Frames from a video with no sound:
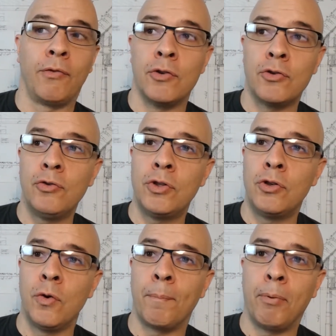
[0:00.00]
If you choose
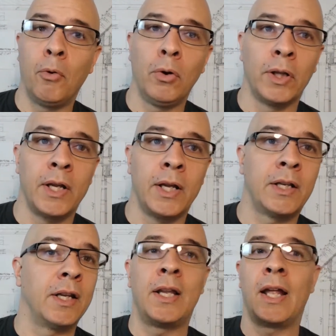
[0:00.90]
to do it poorly,
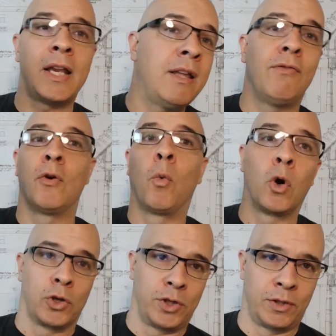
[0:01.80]
it can get even
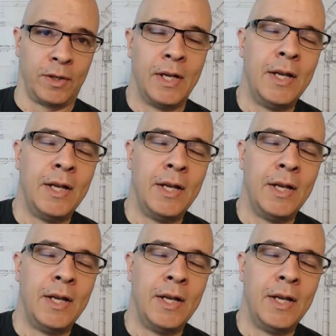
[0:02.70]
worse.